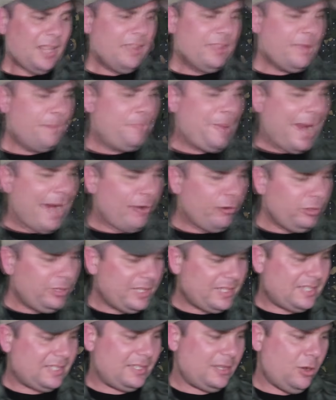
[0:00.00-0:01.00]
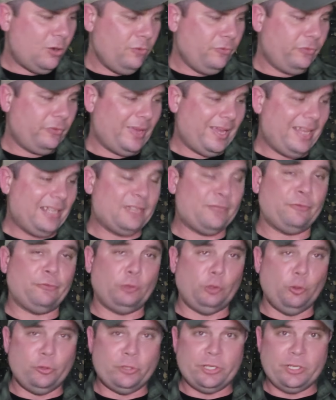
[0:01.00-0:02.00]
The barrel itself is
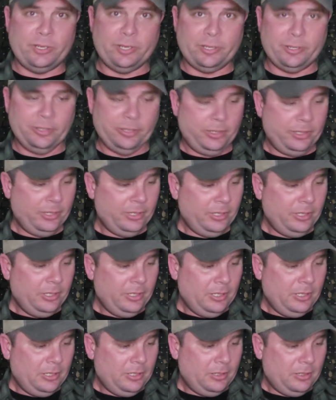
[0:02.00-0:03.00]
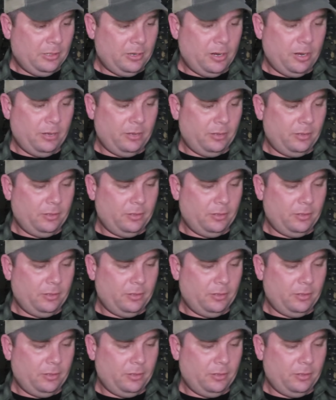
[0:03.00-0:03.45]
fluted, all right,